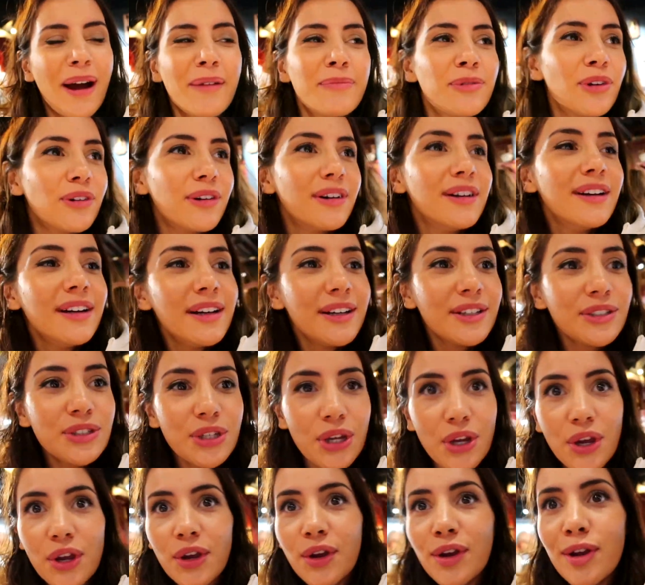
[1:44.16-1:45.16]
I'm not
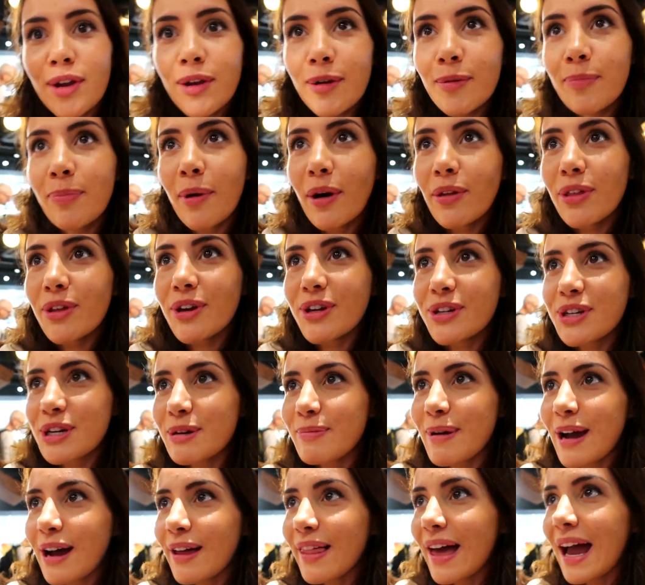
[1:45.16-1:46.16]
too bothered
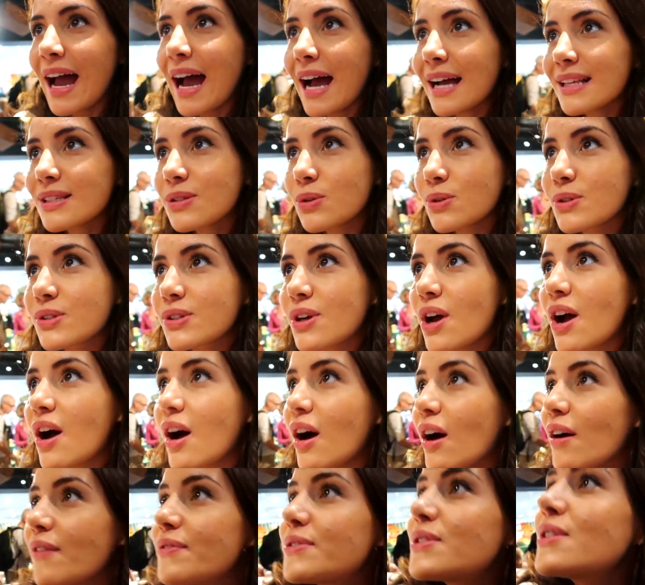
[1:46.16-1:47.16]
about the hats or
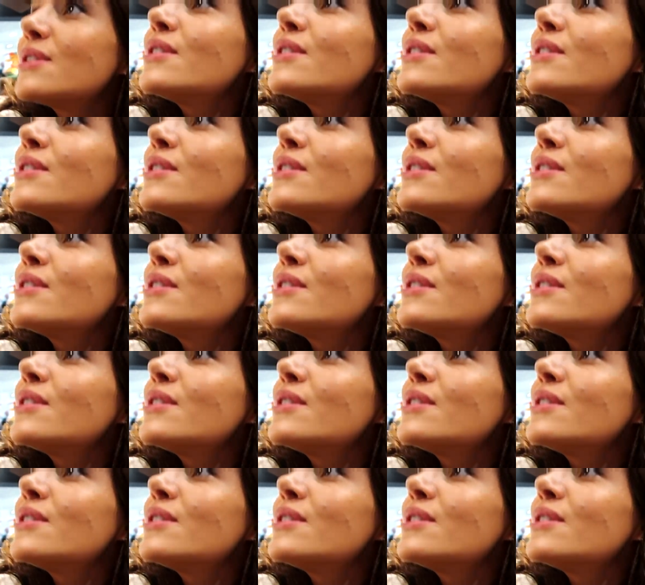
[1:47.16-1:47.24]
scarves.